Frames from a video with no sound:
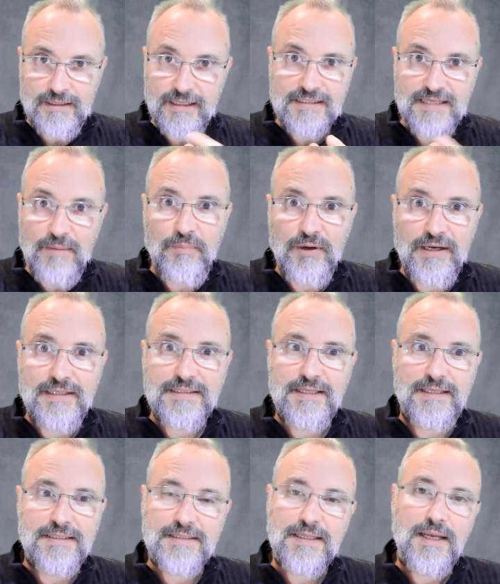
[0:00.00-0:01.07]
The example is
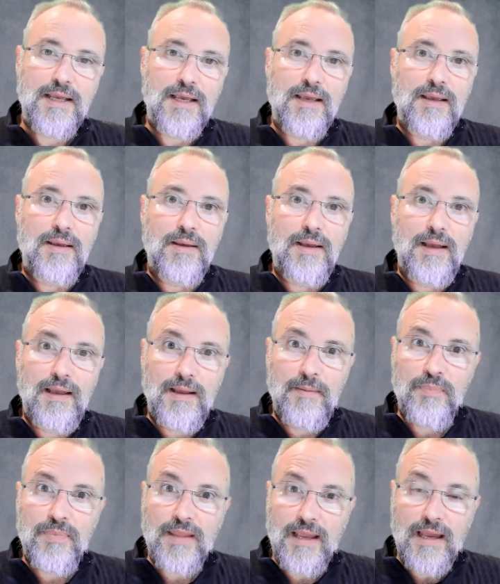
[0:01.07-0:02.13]
this.
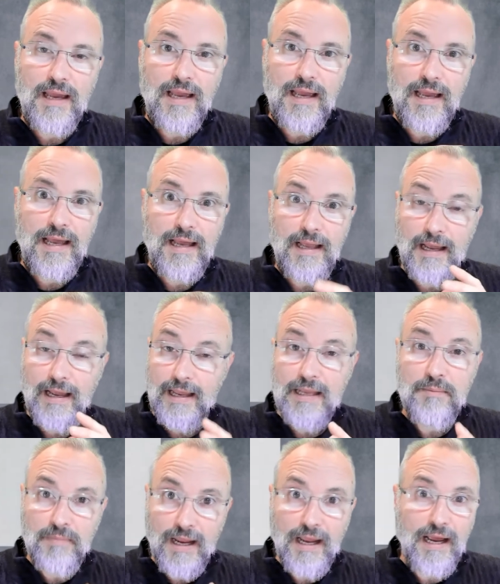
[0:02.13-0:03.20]
Um, uh,
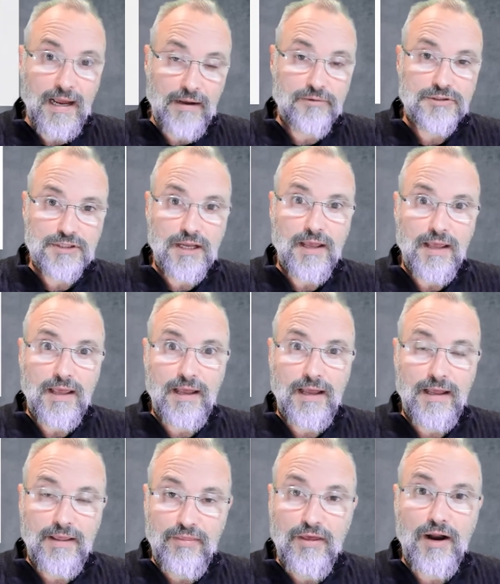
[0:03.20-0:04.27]
in my house,
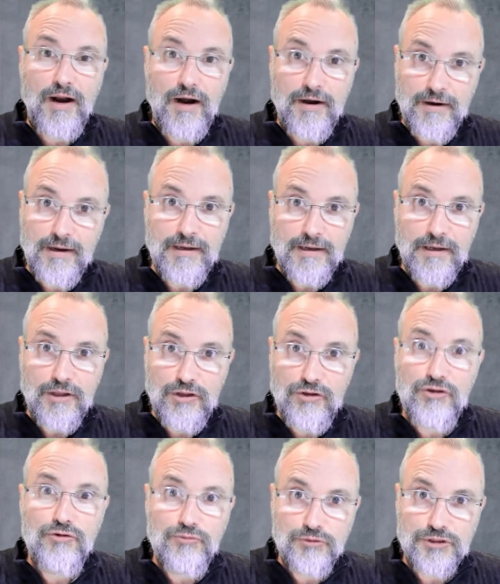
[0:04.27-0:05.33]
uh, there are
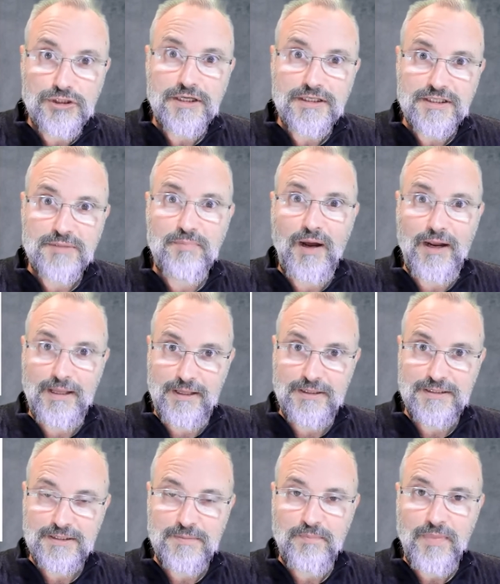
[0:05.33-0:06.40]
huge
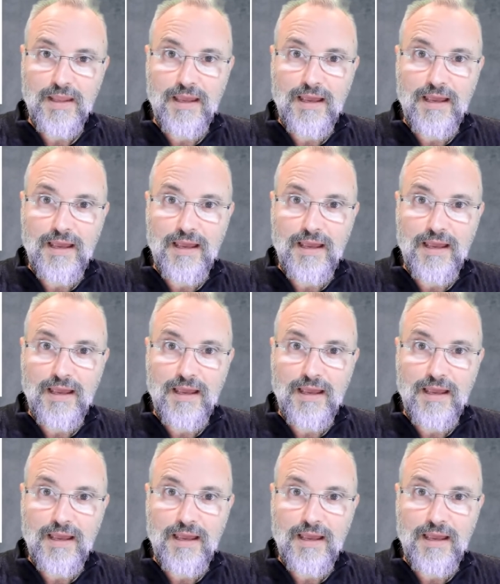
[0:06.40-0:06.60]
spiders.